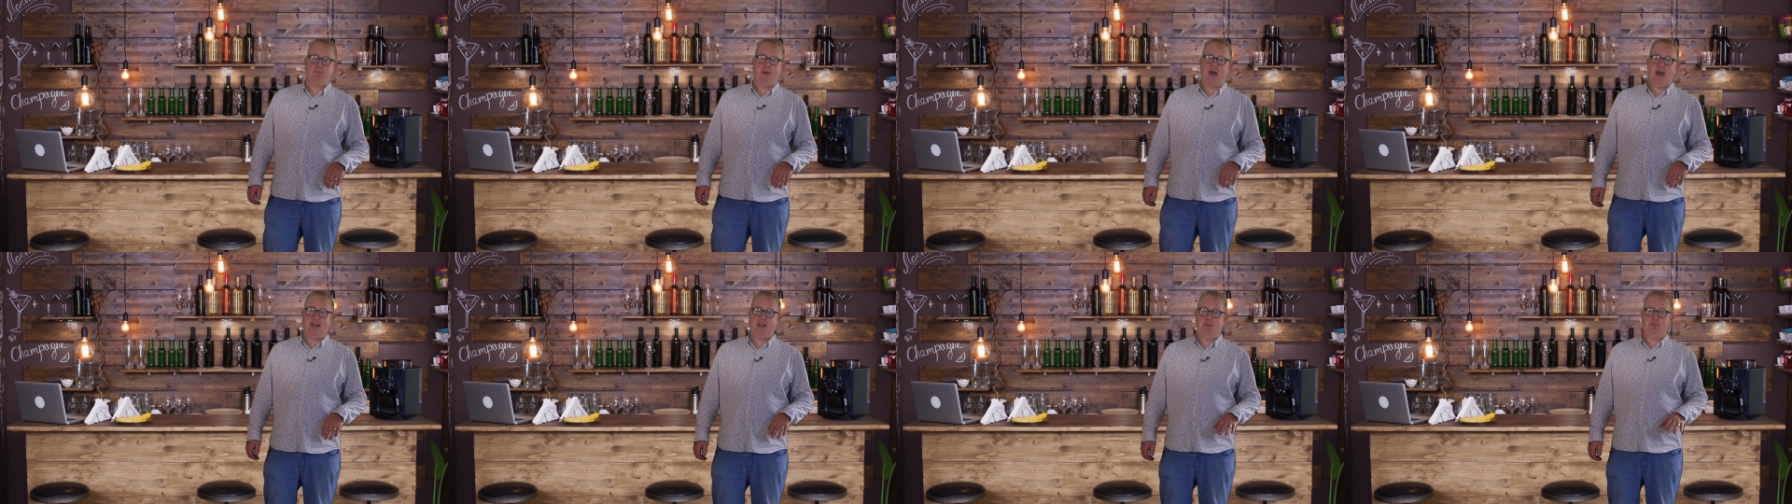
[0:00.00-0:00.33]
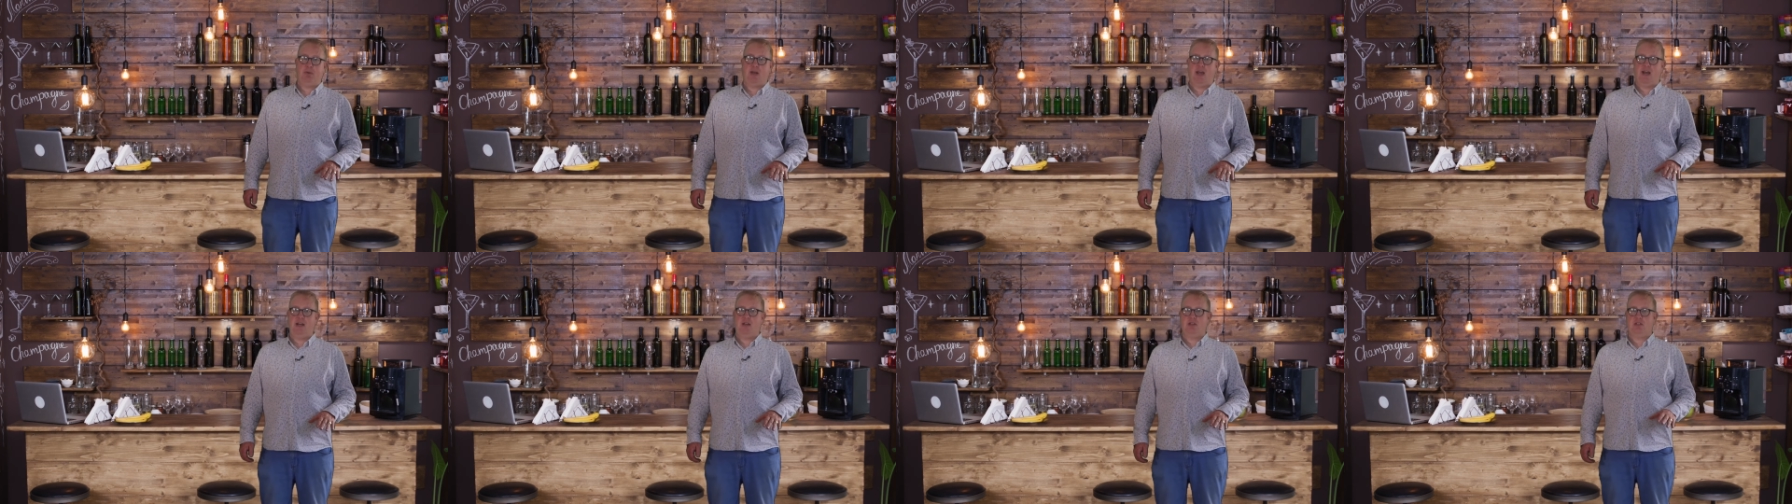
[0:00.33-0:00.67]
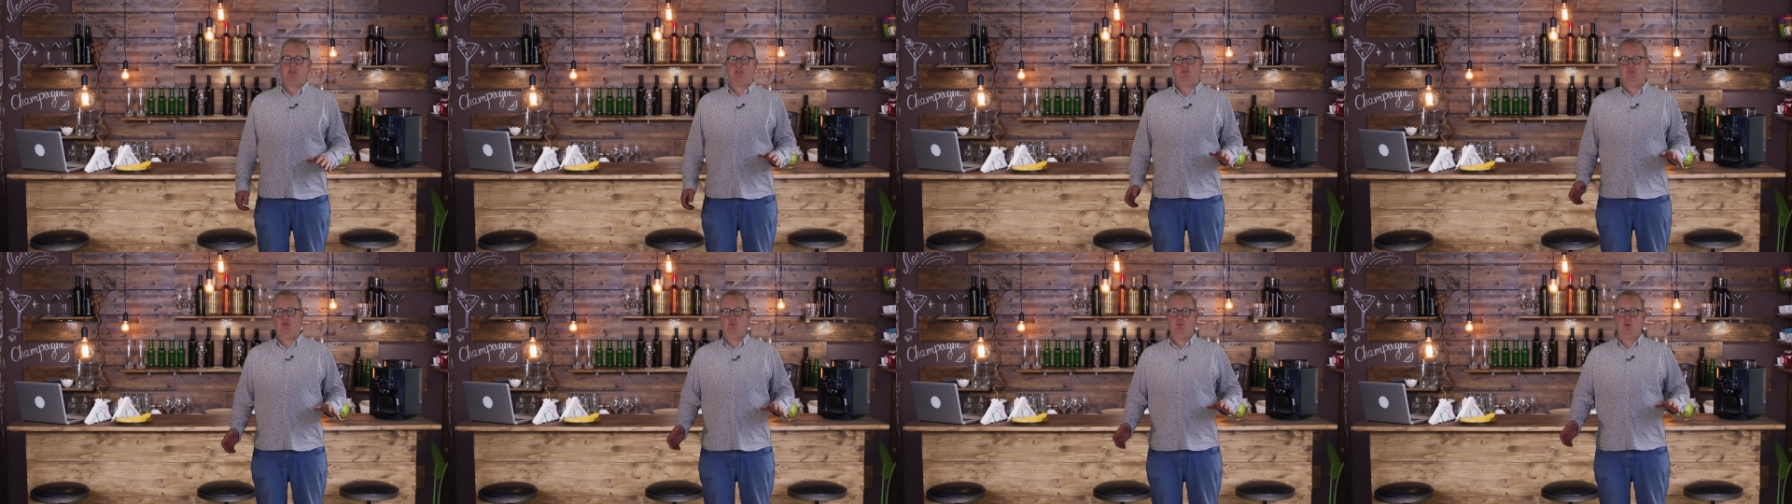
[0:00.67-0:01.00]
Party
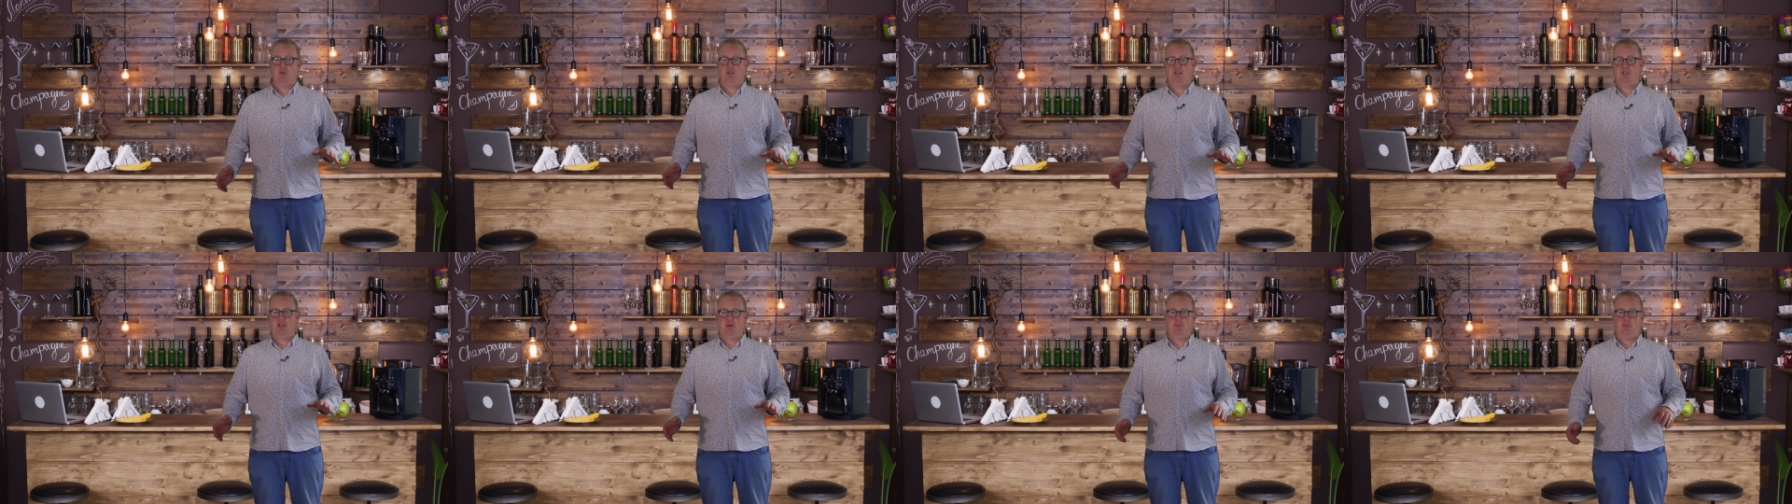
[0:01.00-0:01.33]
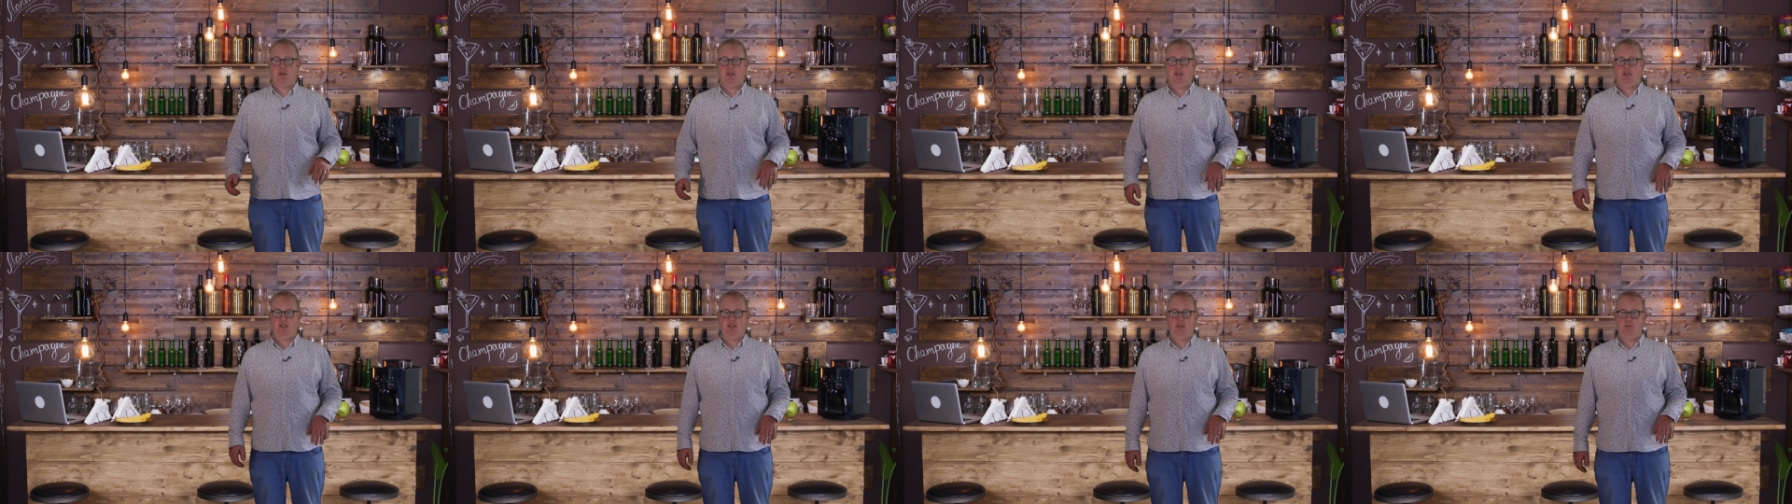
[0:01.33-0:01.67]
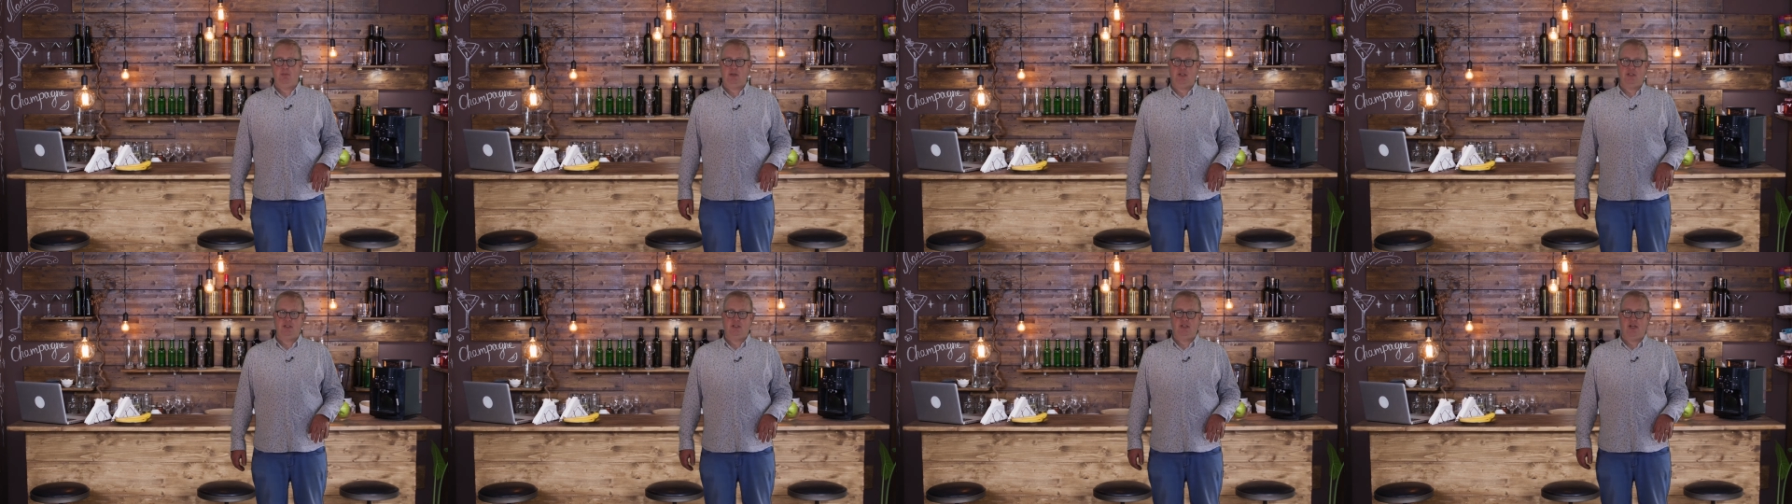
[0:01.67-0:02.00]
Playlist if you want something a little
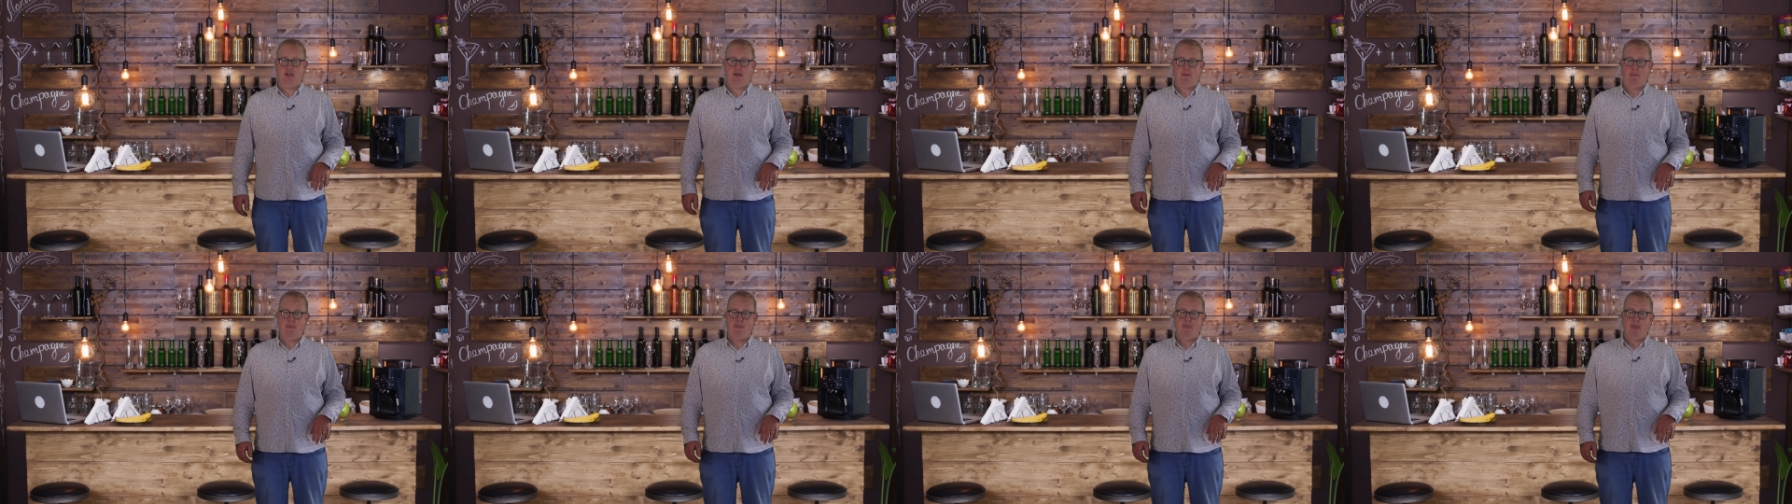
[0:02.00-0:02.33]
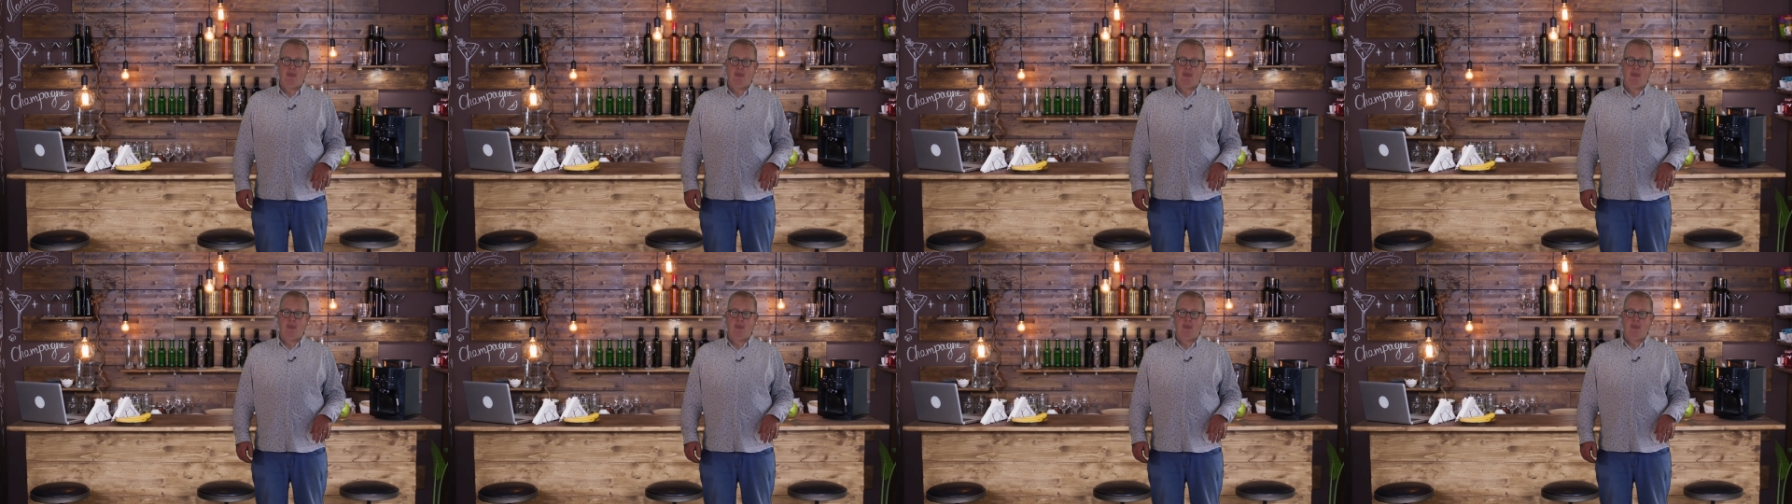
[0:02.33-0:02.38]
bit, uh,